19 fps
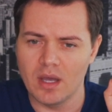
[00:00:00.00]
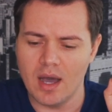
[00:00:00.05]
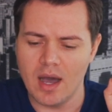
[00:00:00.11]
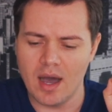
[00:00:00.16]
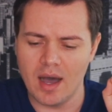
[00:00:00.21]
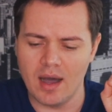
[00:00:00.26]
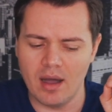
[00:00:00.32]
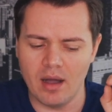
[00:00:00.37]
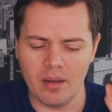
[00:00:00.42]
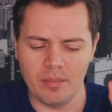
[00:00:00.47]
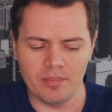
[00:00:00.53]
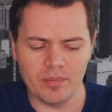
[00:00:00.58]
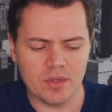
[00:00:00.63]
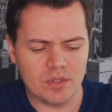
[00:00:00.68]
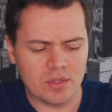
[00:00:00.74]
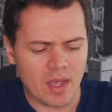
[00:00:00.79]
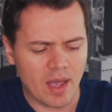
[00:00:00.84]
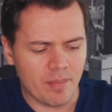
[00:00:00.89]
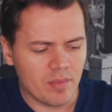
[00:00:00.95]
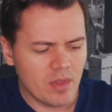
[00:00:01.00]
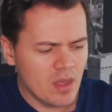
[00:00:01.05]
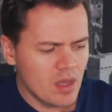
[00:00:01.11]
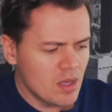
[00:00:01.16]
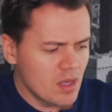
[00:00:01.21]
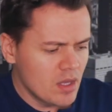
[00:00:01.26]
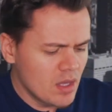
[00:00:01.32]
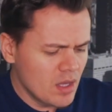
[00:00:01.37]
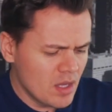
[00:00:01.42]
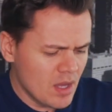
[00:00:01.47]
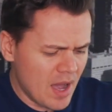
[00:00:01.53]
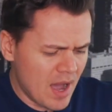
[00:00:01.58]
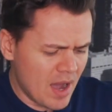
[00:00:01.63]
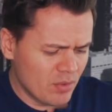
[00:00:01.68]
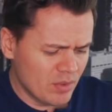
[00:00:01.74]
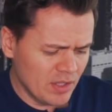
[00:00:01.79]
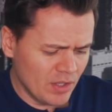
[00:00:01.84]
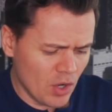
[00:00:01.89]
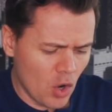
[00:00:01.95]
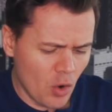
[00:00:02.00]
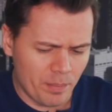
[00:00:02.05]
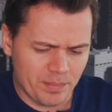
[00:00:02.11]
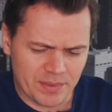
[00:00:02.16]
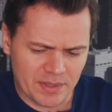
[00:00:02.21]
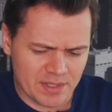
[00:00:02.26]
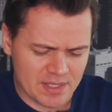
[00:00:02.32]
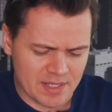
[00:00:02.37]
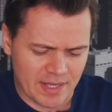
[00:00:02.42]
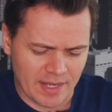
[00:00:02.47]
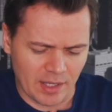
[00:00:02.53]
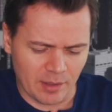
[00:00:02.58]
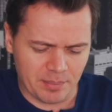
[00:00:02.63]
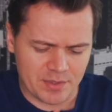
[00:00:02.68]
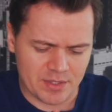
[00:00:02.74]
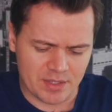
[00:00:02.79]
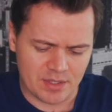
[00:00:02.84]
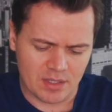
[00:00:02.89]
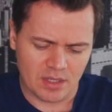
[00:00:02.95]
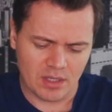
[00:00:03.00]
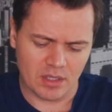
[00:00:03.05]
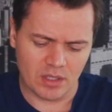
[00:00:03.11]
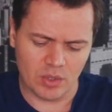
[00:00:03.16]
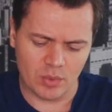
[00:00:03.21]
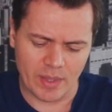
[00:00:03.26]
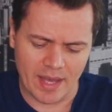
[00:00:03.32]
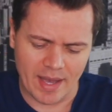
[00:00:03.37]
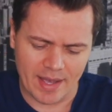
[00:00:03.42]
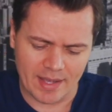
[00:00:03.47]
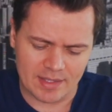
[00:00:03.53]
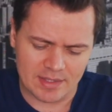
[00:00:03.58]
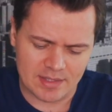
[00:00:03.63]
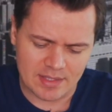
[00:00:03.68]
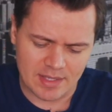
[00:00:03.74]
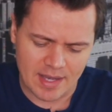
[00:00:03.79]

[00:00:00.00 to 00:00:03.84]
So yeah, I really hope this helps you guys.